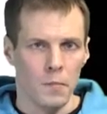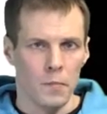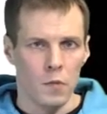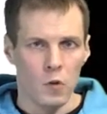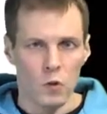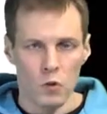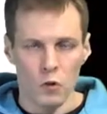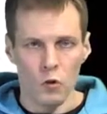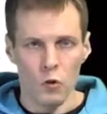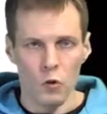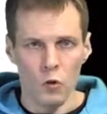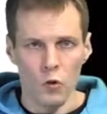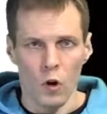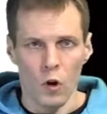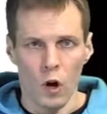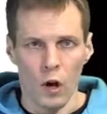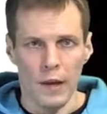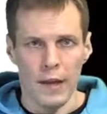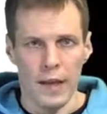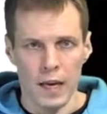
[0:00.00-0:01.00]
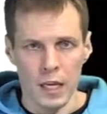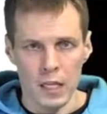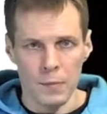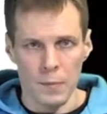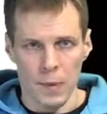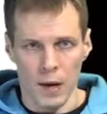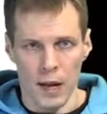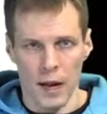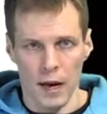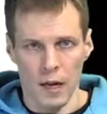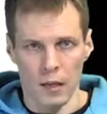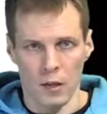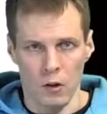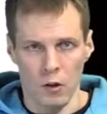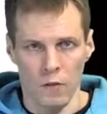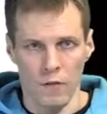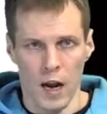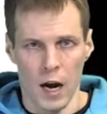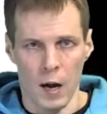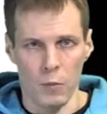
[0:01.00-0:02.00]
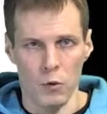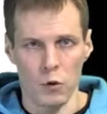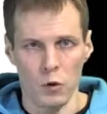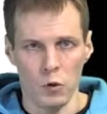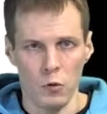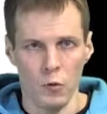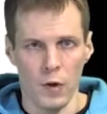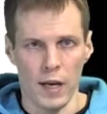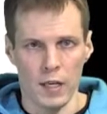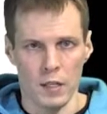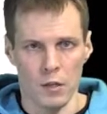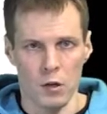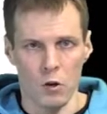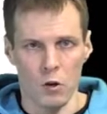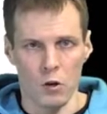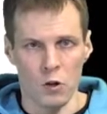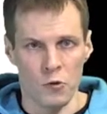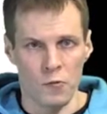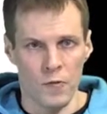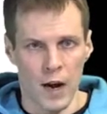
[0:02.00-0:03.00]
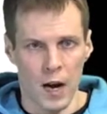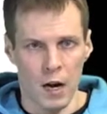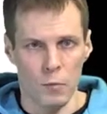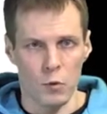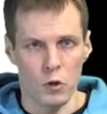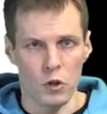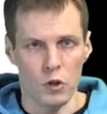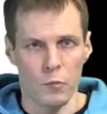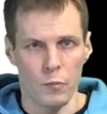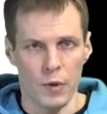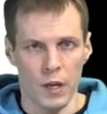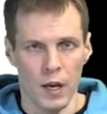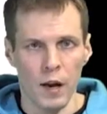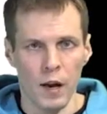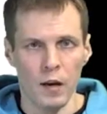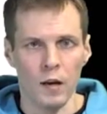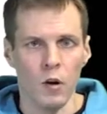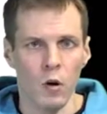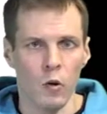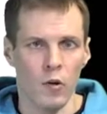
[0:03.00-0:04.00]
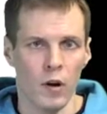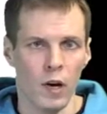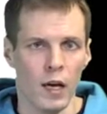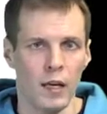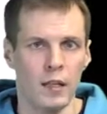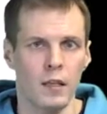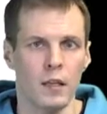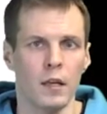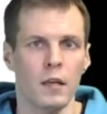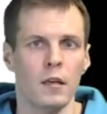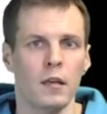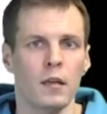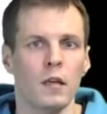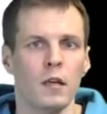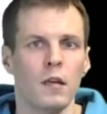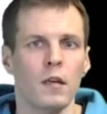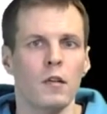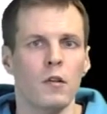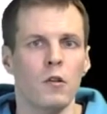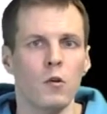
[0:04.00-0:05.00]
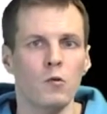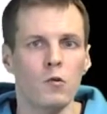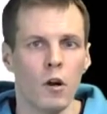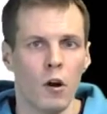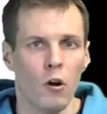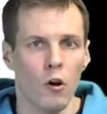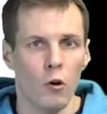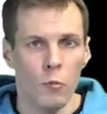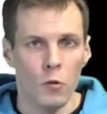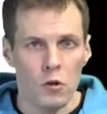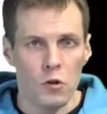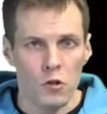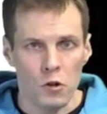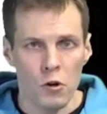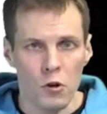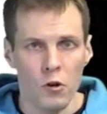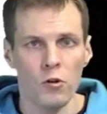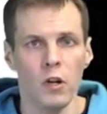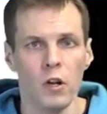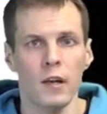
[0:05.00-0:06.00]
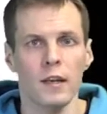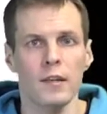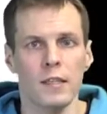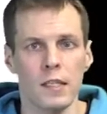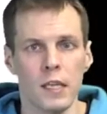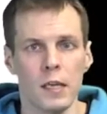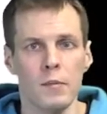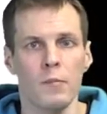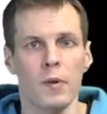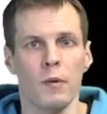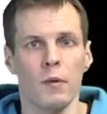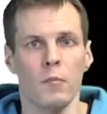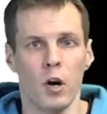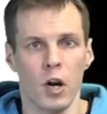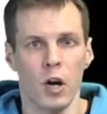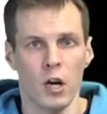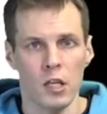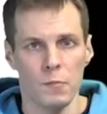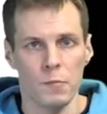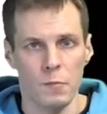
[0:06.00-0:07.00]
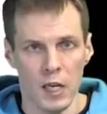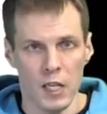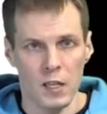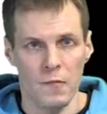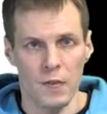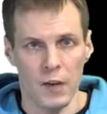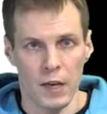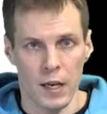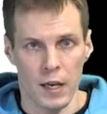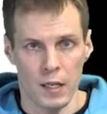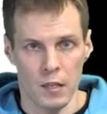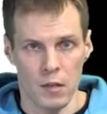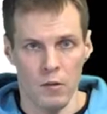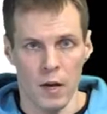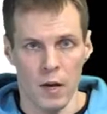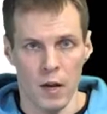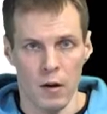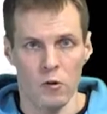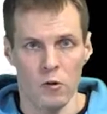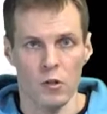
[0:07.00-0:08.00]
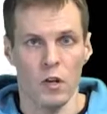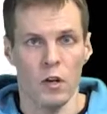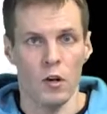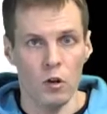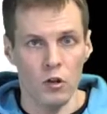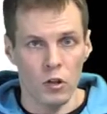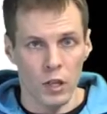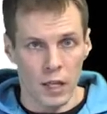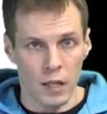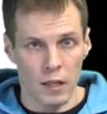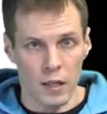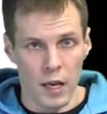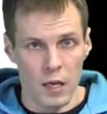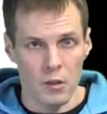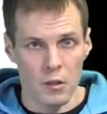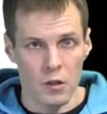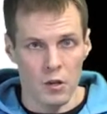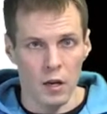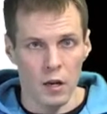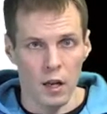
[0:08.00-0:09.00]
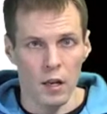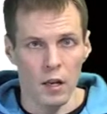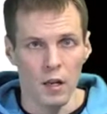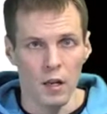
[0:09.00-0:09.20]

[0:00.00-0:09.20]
two explanatory variables, two exogenous variables to be uncorrelated. Those are almost certainly simply model specification errors and not intentional,